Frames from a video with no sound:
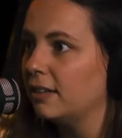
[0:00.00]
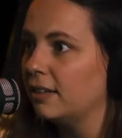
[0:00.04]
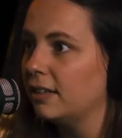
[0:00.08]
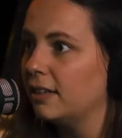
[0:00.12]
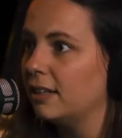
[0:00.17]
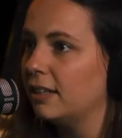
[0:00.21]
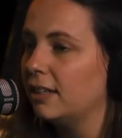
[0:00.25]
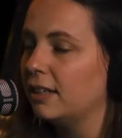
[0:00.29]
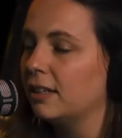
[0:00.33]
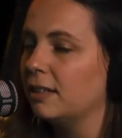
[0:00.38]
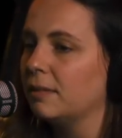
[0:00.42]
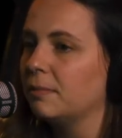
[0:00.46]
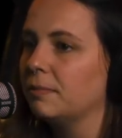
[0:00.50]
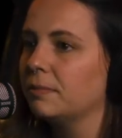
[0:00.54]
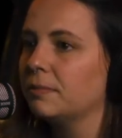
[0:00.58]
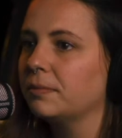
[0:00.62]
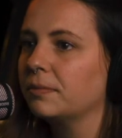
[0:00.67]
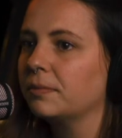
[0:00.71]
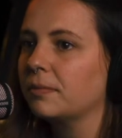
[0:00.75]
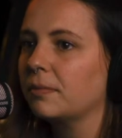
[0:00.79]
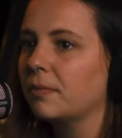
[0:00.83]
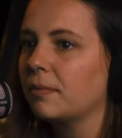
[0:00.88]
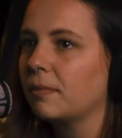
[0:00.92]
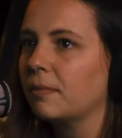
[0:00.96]
I
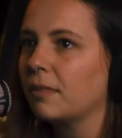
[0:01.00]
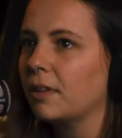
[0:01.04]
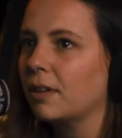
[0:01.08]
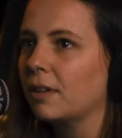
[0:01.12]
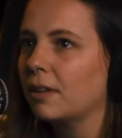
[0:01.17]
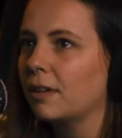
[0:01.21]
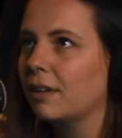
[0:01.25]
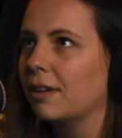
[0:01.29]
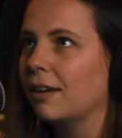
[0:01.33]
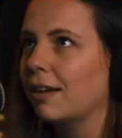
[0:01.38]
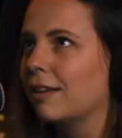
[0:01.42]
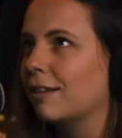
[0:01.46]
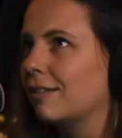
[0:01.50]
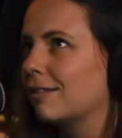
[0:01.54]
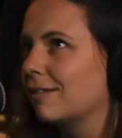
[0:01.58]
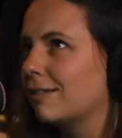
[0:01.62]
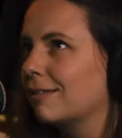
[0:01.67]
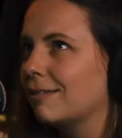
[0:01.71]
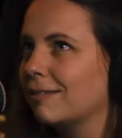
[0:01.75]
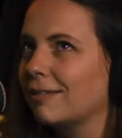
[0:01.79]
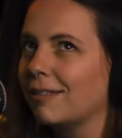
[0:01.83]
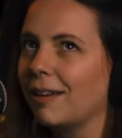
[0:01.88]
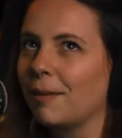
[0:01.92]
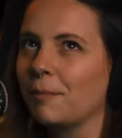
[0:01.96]

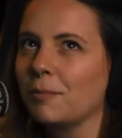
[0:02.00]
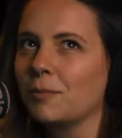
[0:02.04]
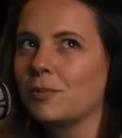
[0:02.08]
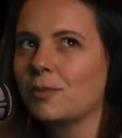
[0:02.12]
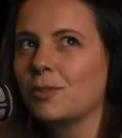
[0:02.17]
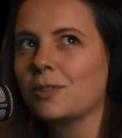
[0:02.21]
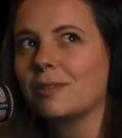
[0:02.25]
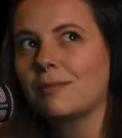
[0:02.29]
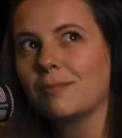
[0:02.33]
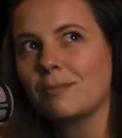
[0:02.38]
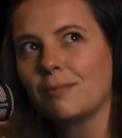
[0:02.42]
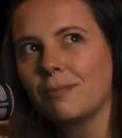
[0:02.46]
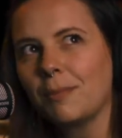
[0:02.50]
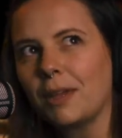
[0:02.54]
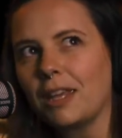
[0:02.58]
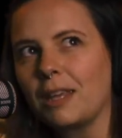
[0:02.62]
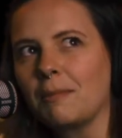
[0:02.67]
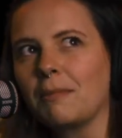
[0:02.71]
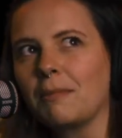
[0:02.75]
don't know. picking